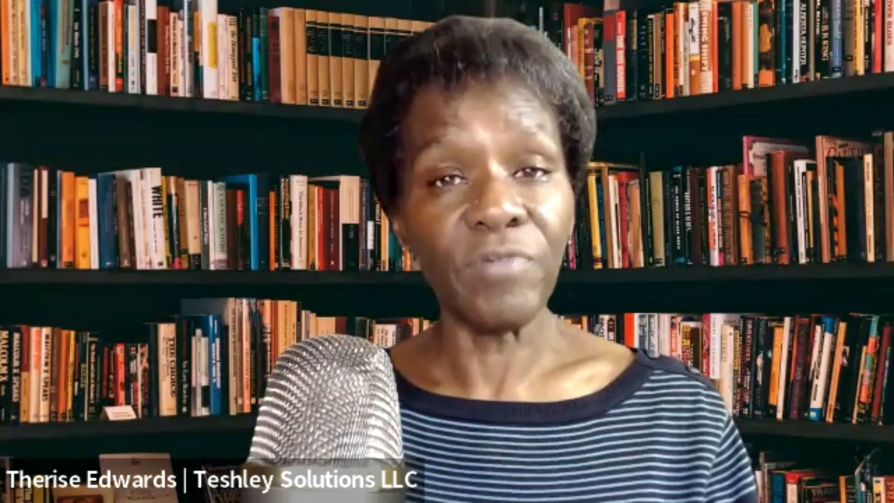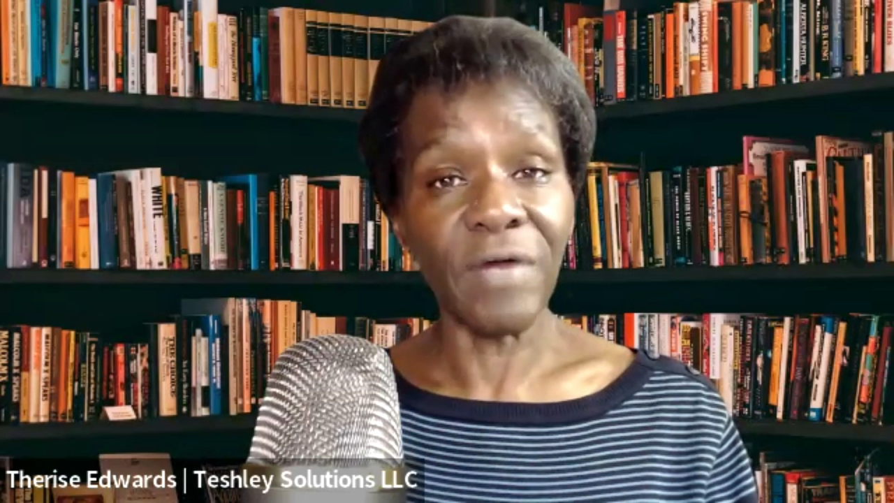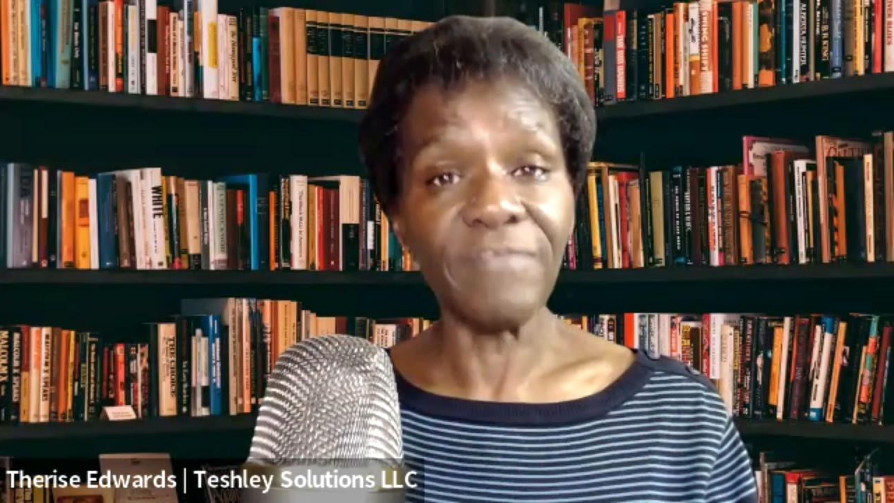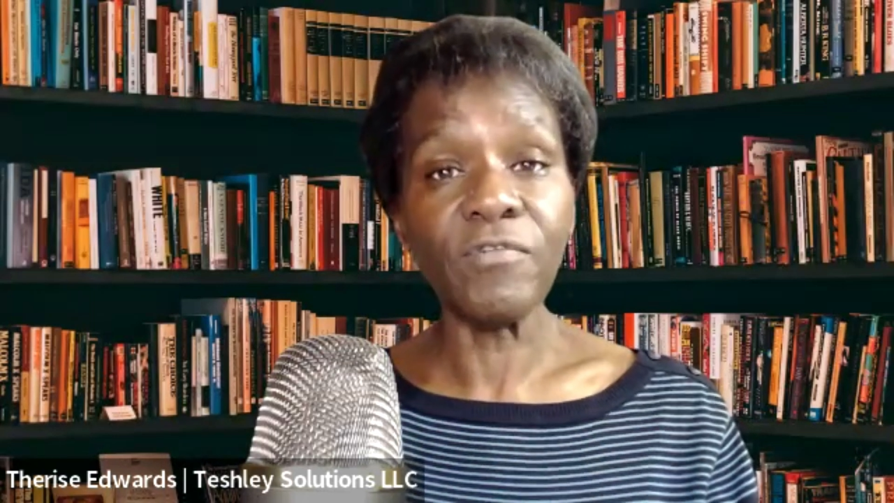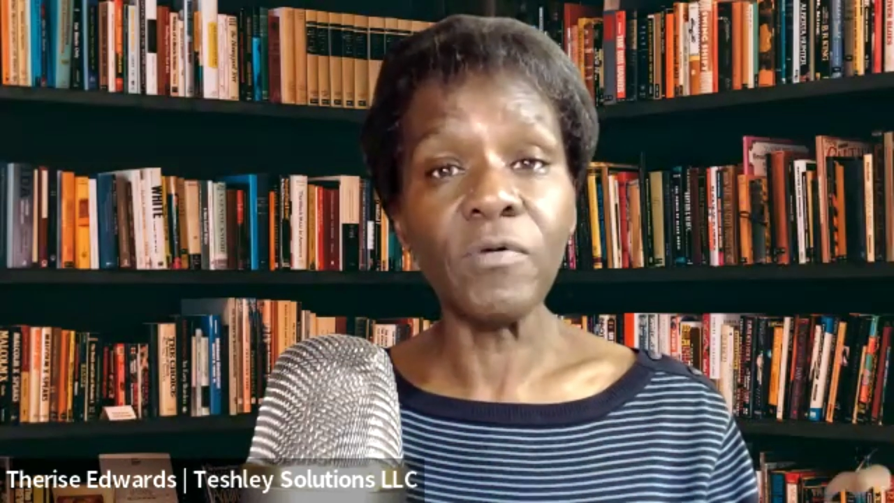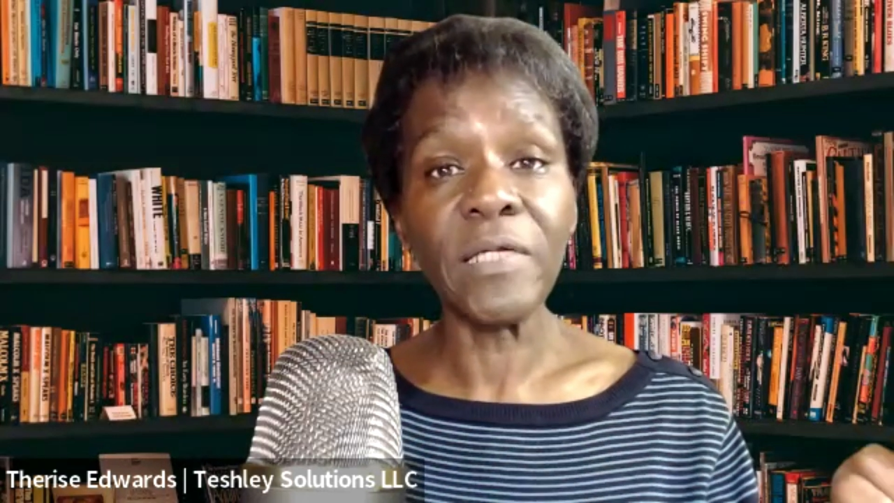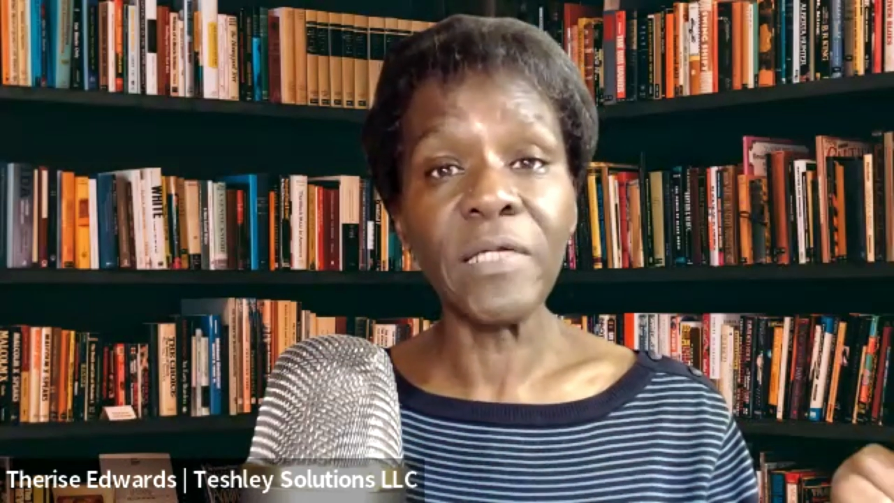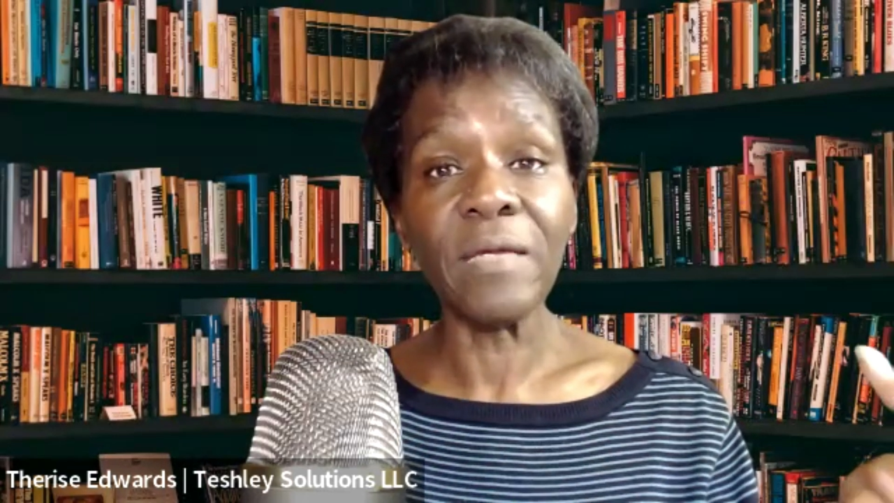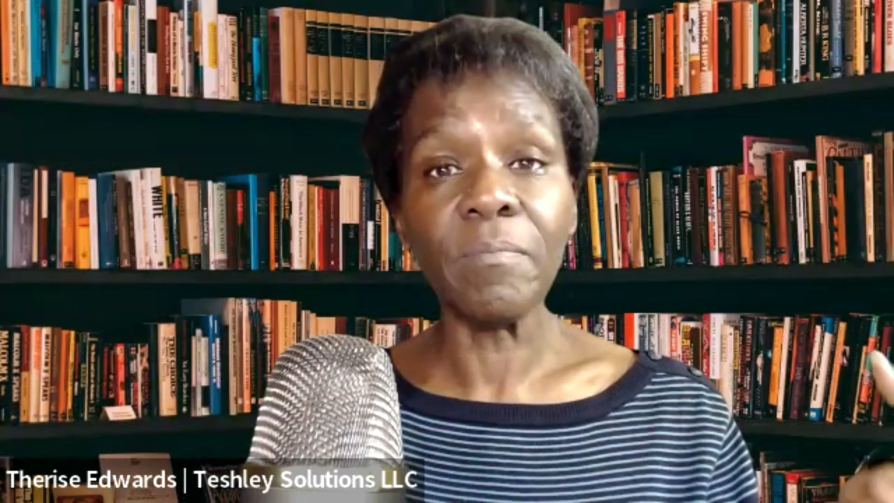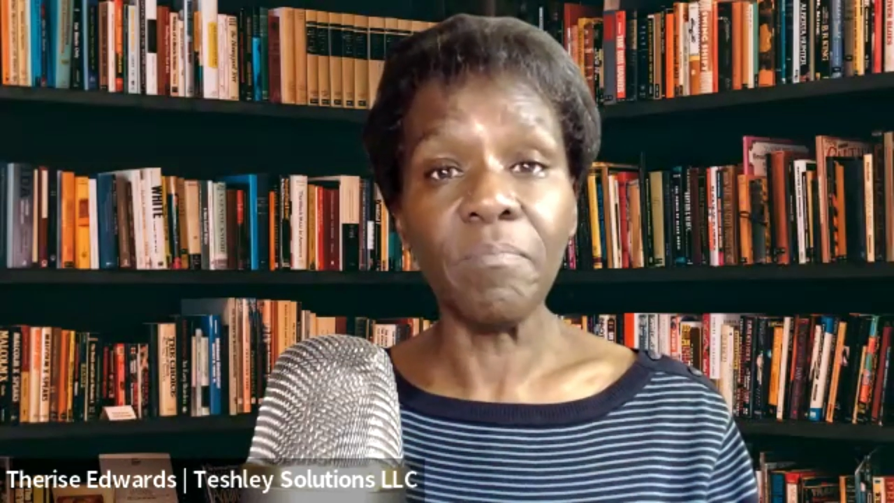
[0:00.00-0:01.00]

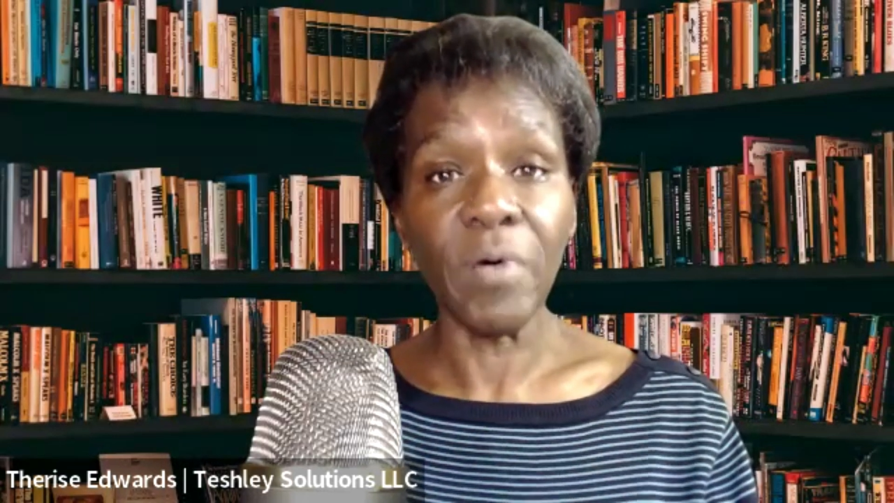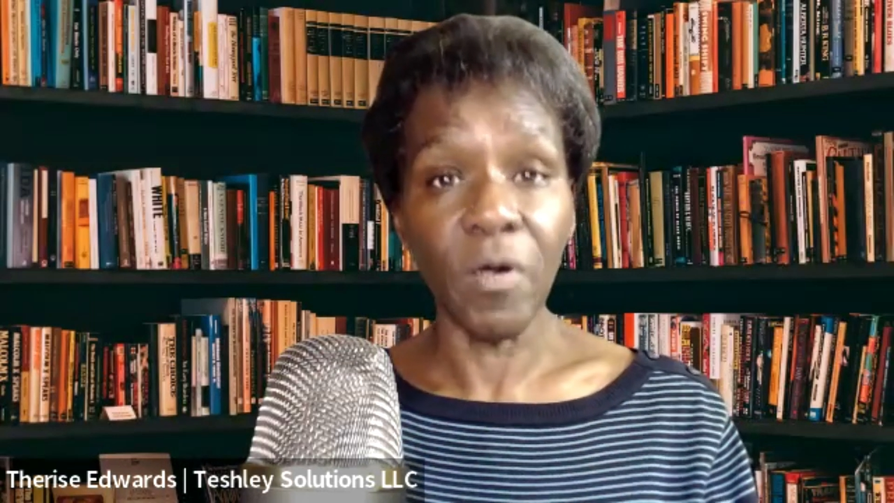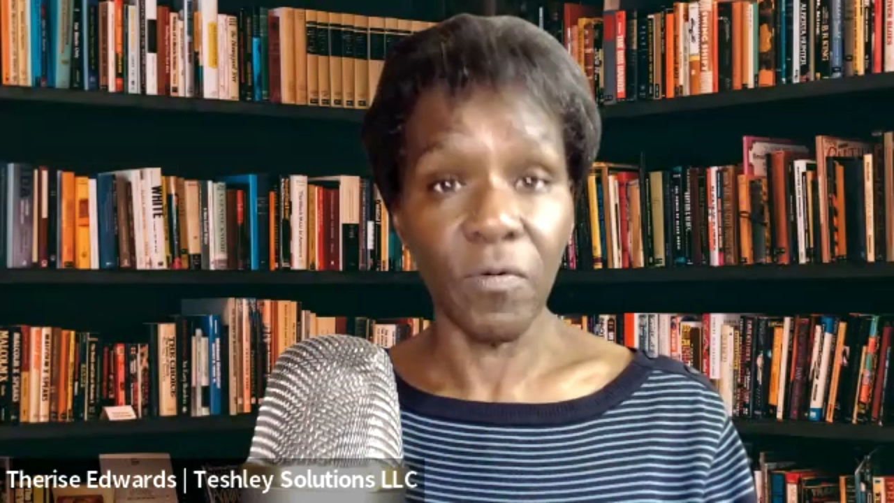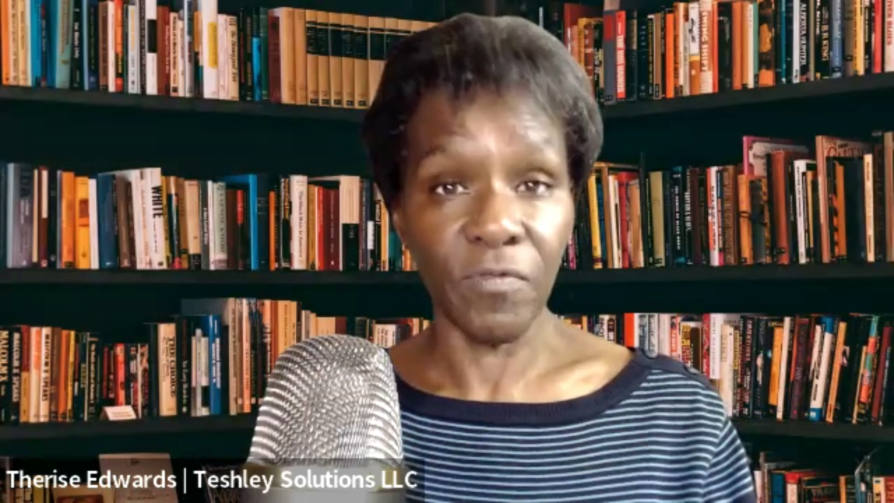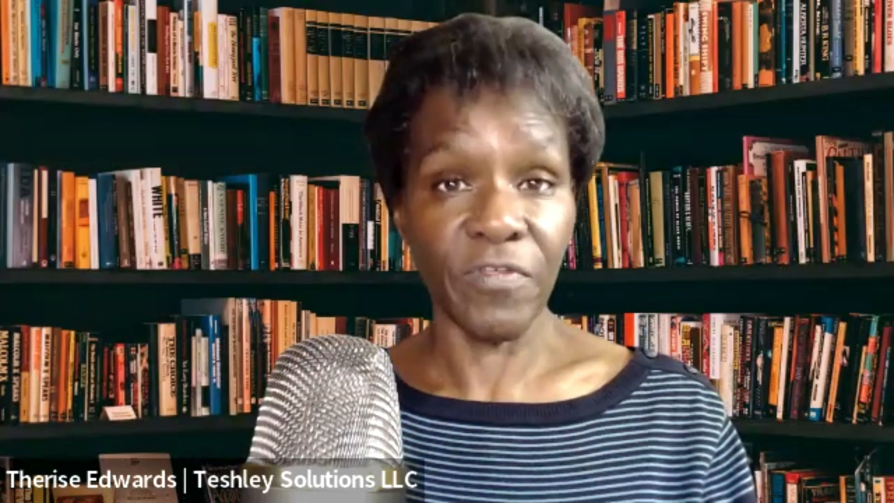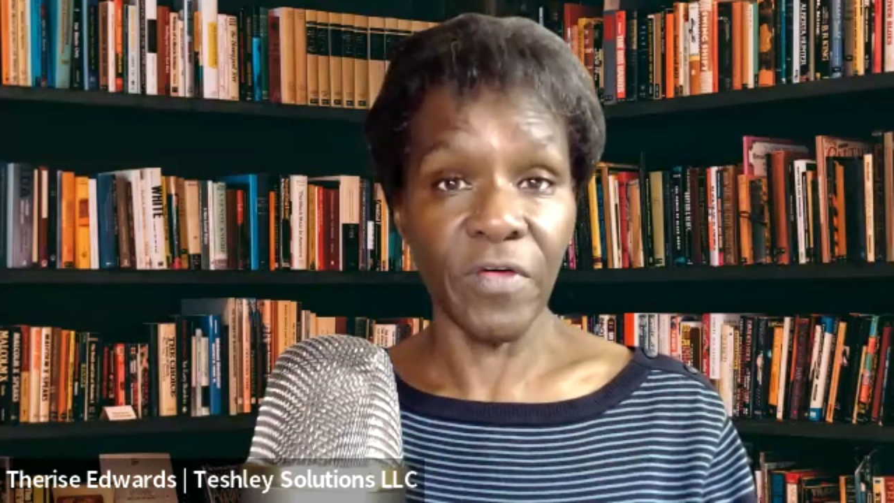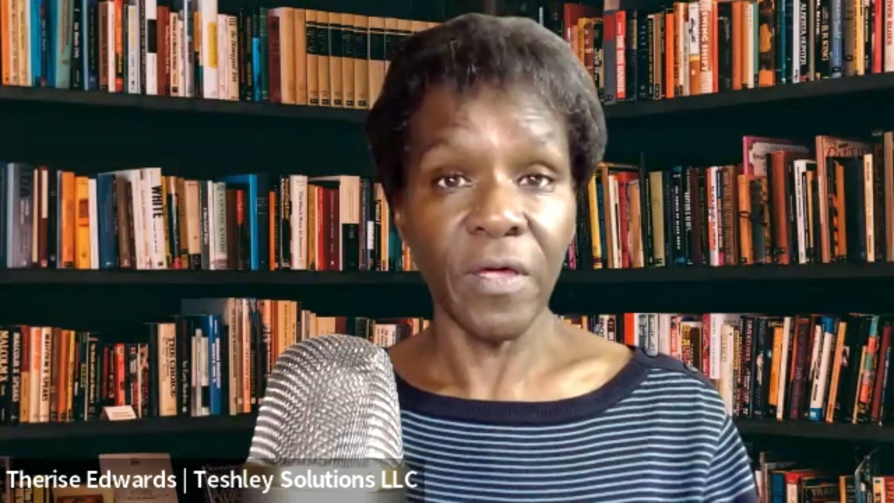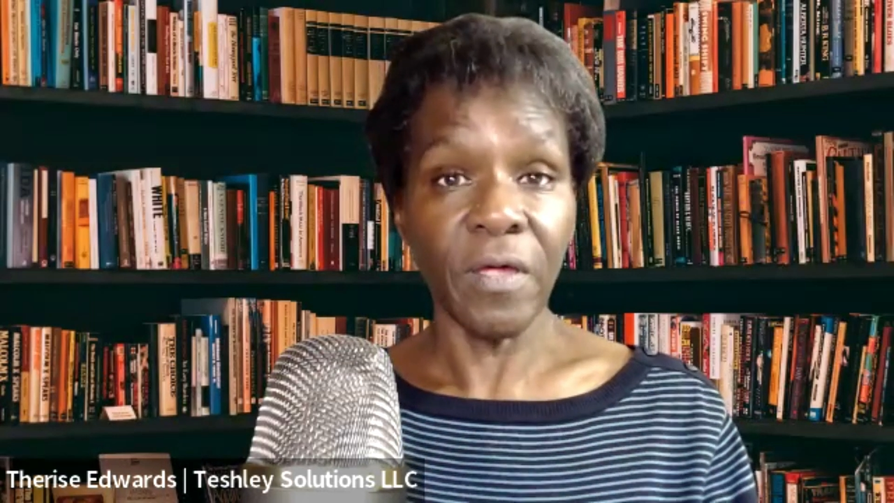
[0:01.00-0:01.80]
preferably both.